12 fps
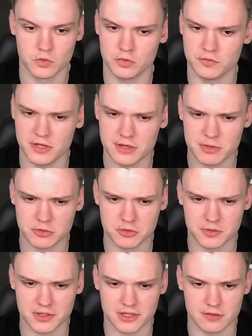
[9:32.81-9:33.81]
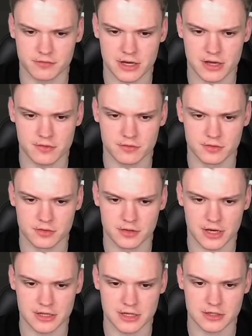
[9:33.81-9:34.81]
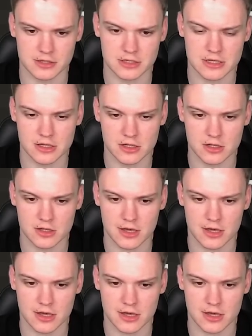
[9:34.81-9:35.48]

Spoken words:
Could think about going e5, idea d,